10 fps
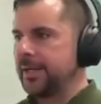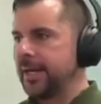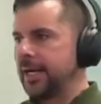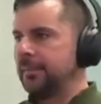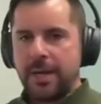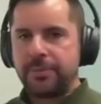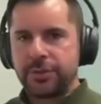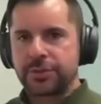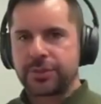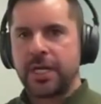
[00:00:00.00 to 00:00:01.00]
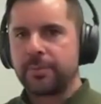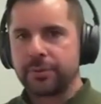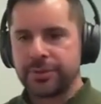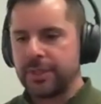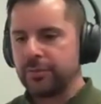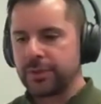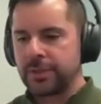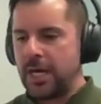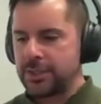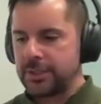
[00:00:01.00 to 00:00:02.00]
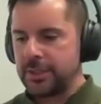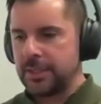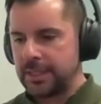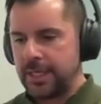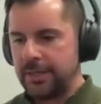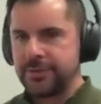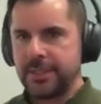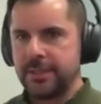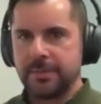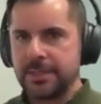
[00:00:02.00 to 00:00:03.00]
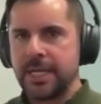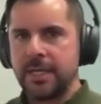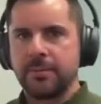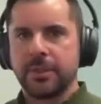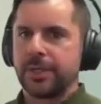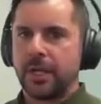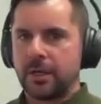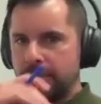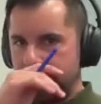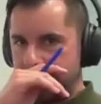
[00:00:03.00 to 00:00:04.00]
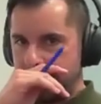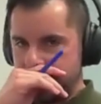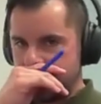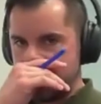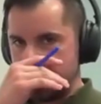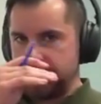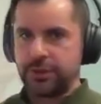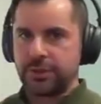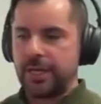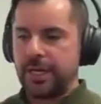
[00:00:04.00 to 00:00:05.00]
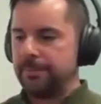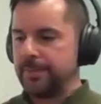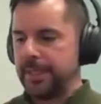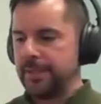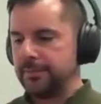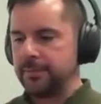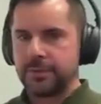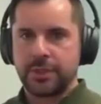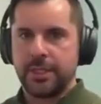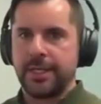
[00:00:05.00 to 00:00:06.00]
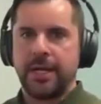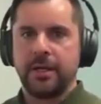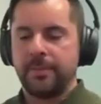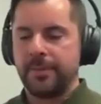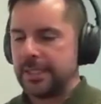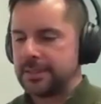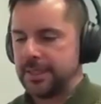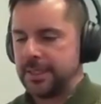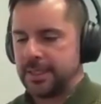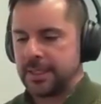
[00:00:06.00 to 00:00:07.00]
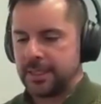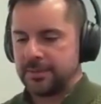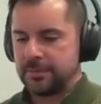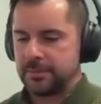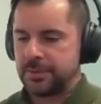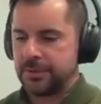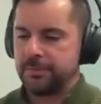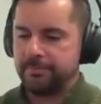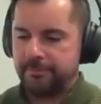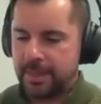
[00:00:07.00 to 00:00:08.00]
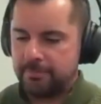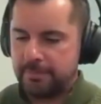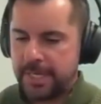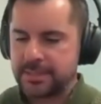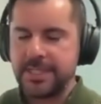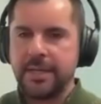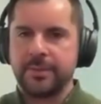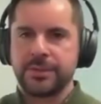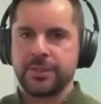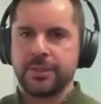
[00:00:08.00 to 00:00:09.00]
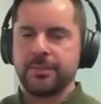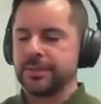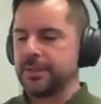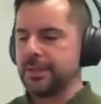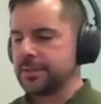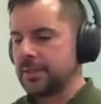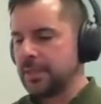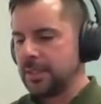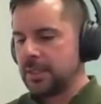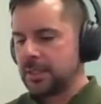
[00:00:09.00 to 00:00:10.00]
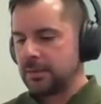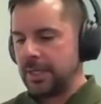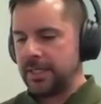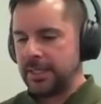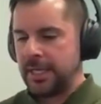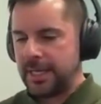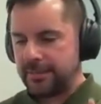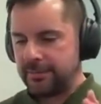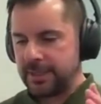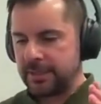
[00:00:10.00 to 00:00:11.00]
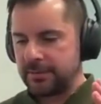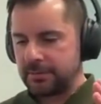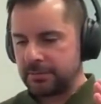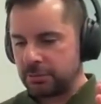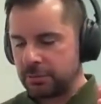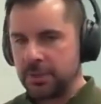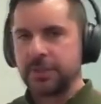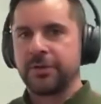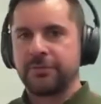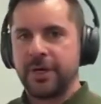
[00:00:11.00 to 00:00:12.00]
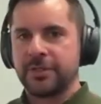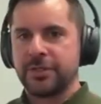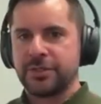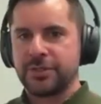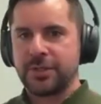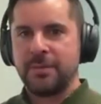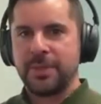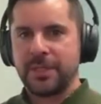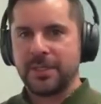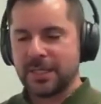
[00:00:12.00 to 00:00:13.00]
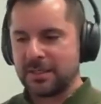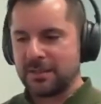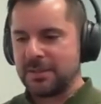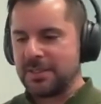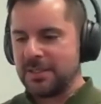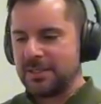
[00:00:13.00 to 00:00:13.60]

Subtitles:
that Stripe, you just got to proceed with caution. Like I've seen a $10 million a month business using Stripe and shut down. I mean, it could do immense damage to your business, right? And I have like really good friends at Stripe, and like